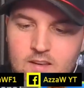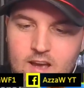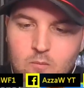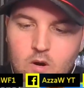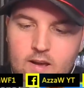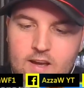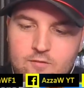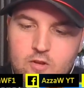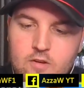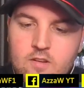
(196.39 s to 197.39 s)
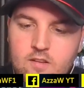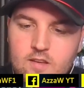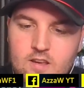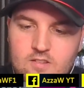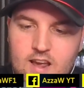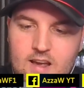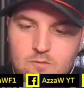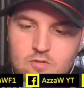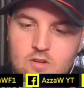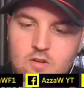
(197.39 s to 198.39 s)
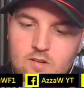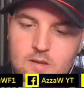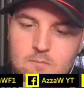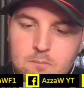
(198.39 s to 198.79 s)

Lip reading: And what I have done is absolutely